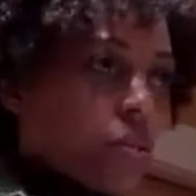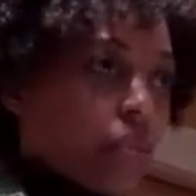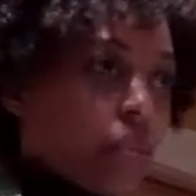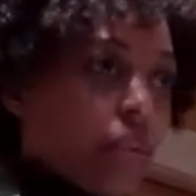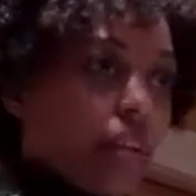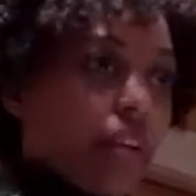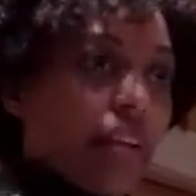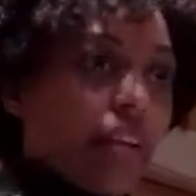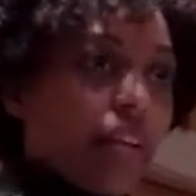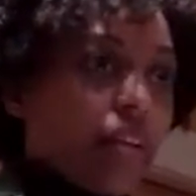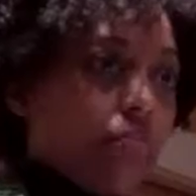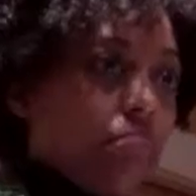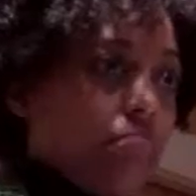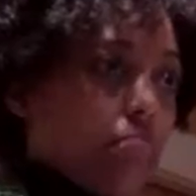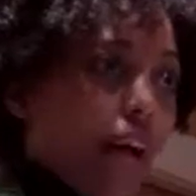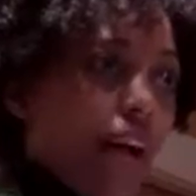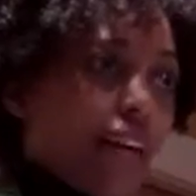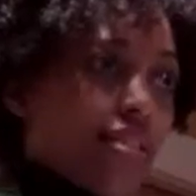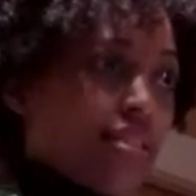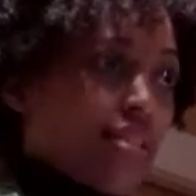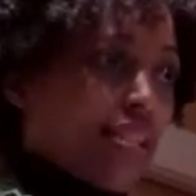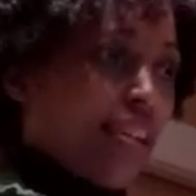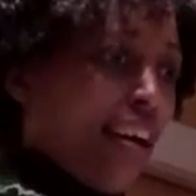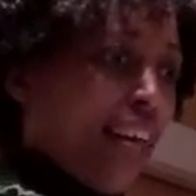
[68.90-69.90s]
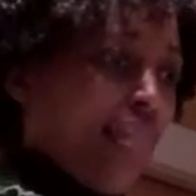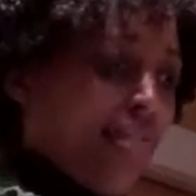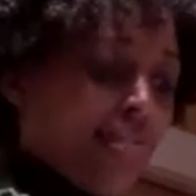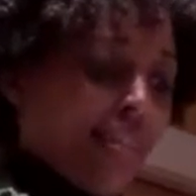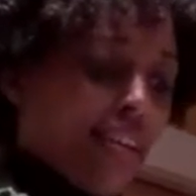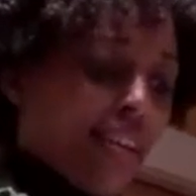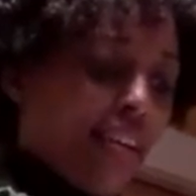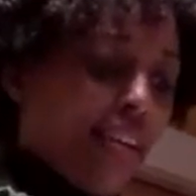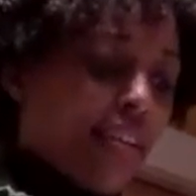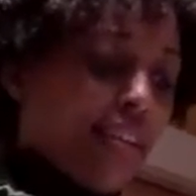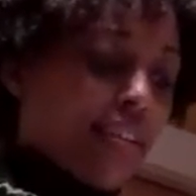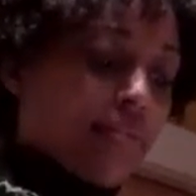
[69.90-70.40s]
tree mascot
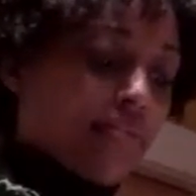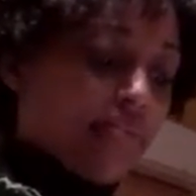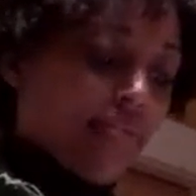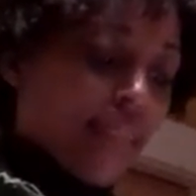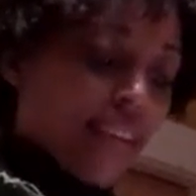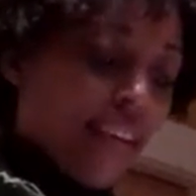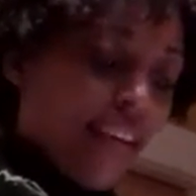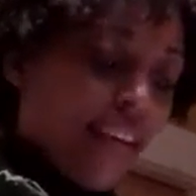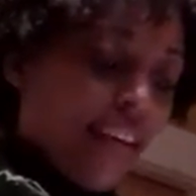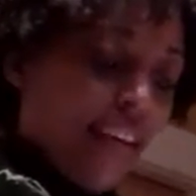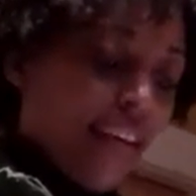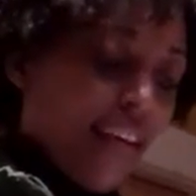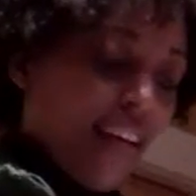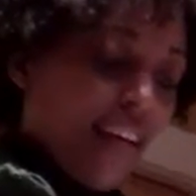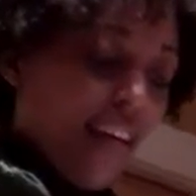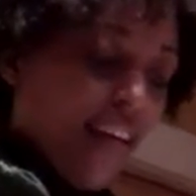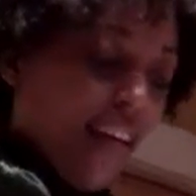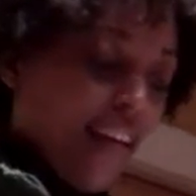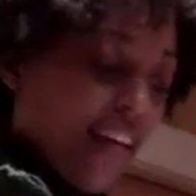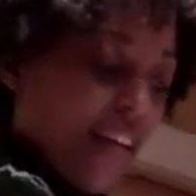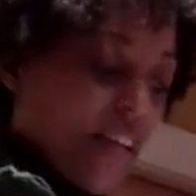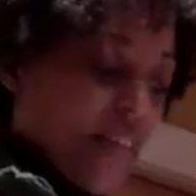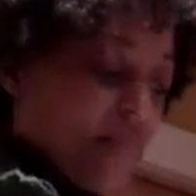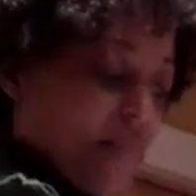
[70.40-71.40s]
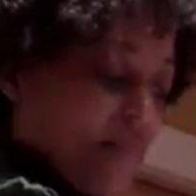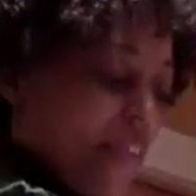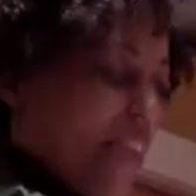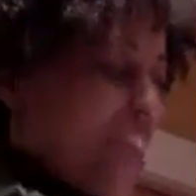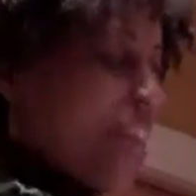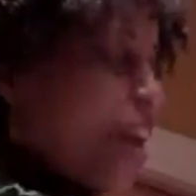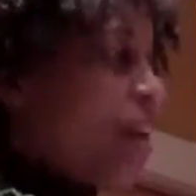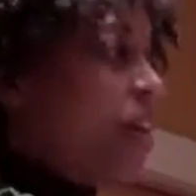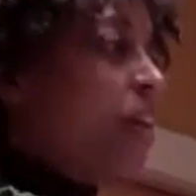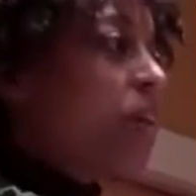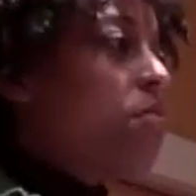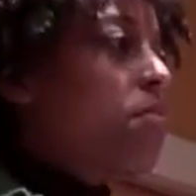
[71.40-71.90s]
thing. And
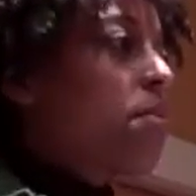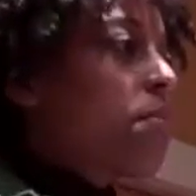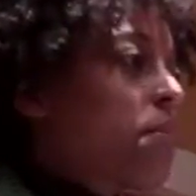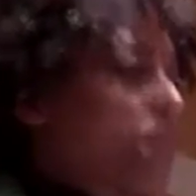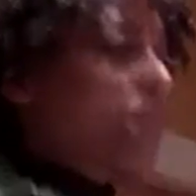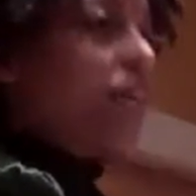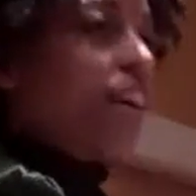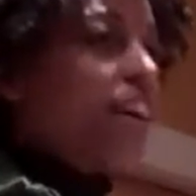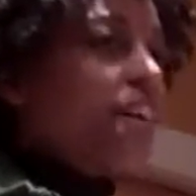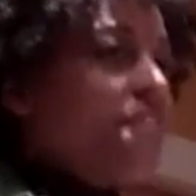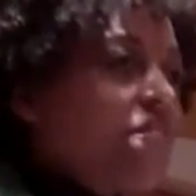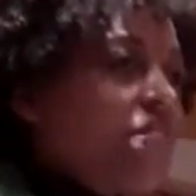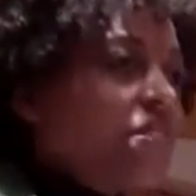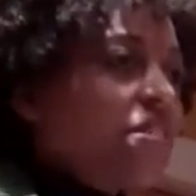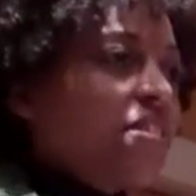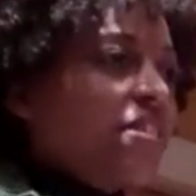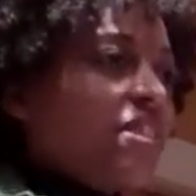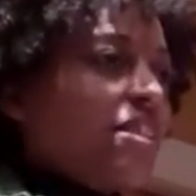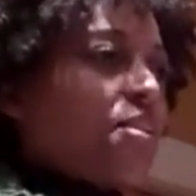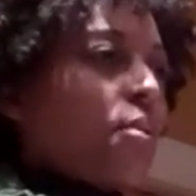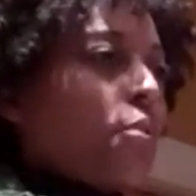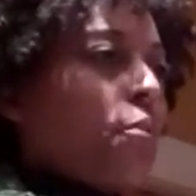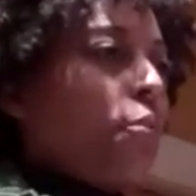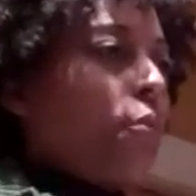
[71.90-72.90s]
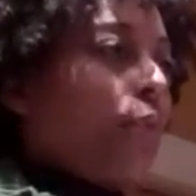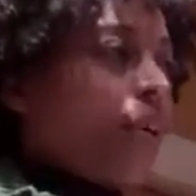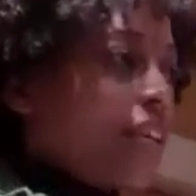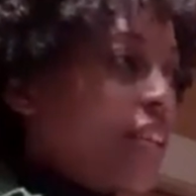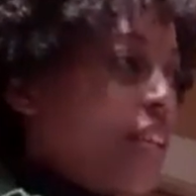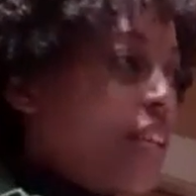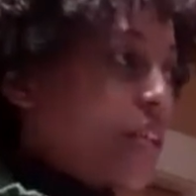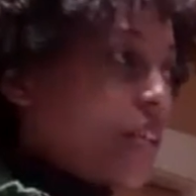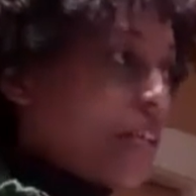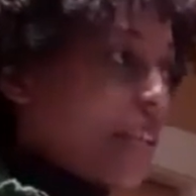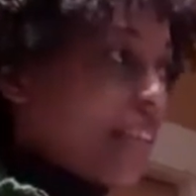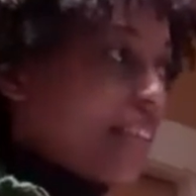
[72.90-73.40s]
I only remember ever seeing
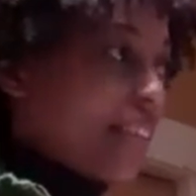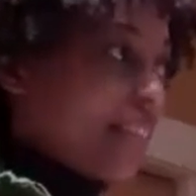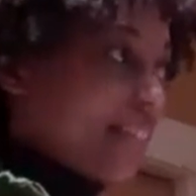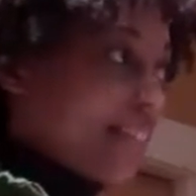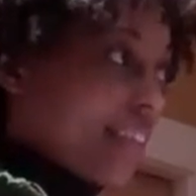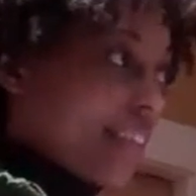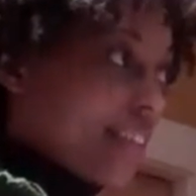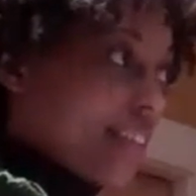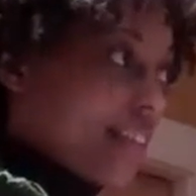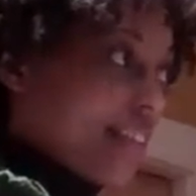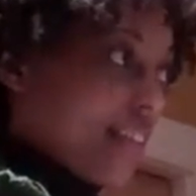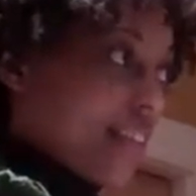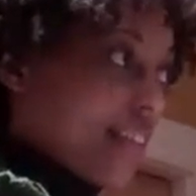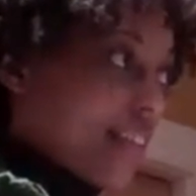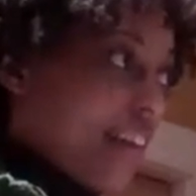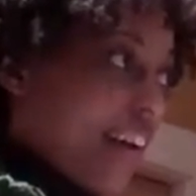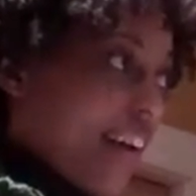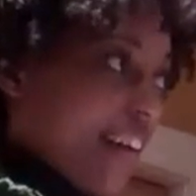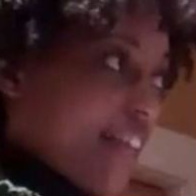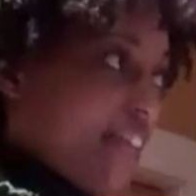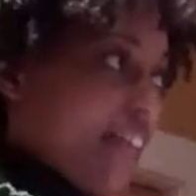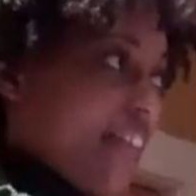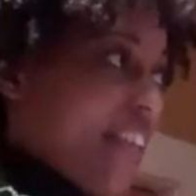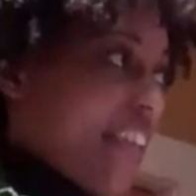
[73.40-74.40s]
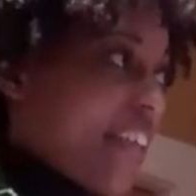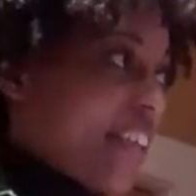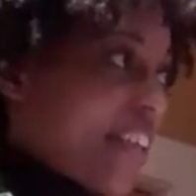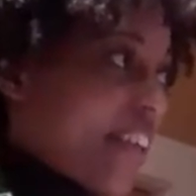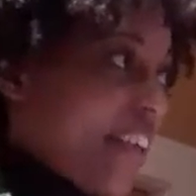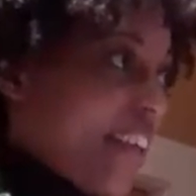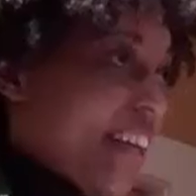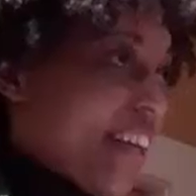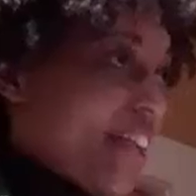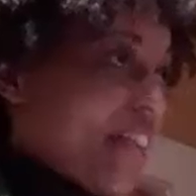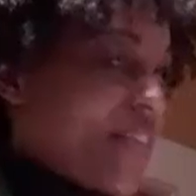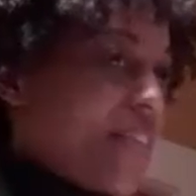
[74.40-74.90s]
one tree that's called the Cottonwood
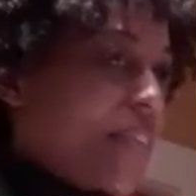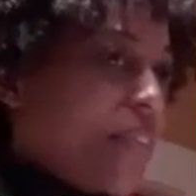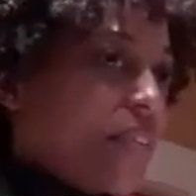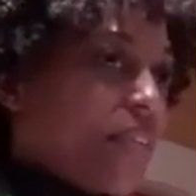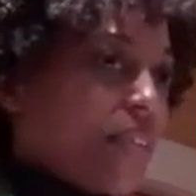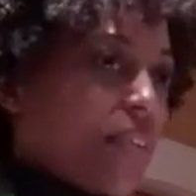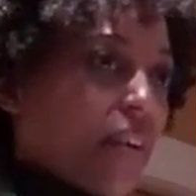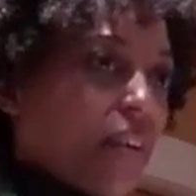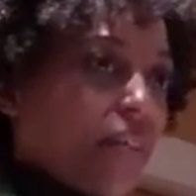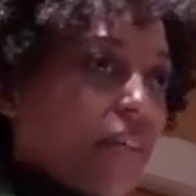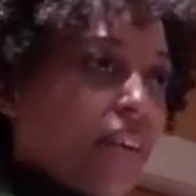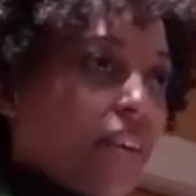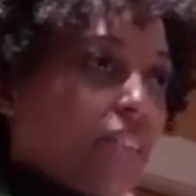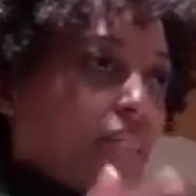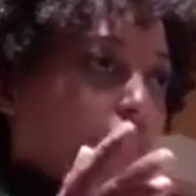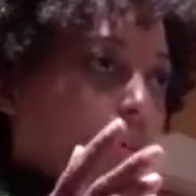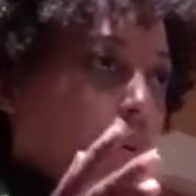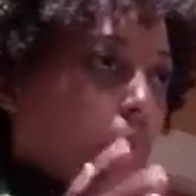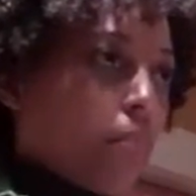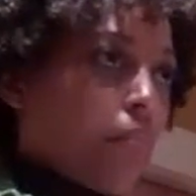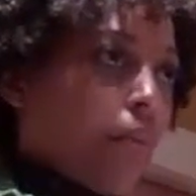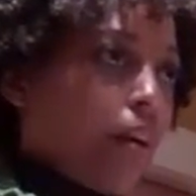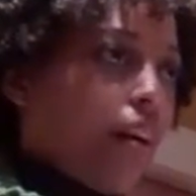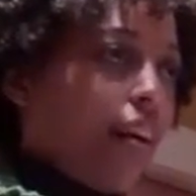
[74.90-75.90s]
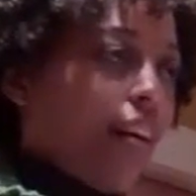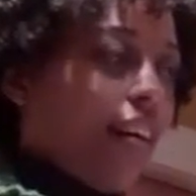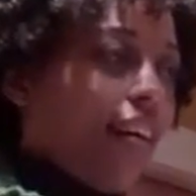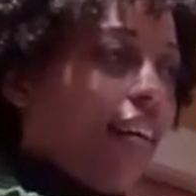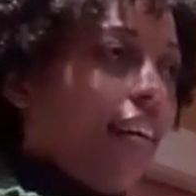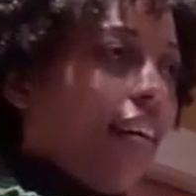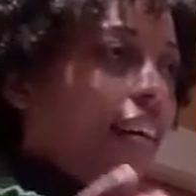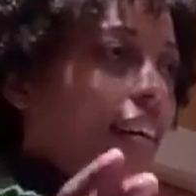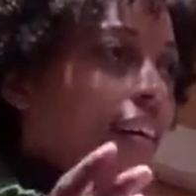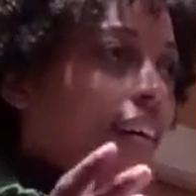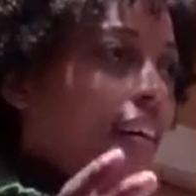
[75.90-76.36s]
Tree, and it was growing from a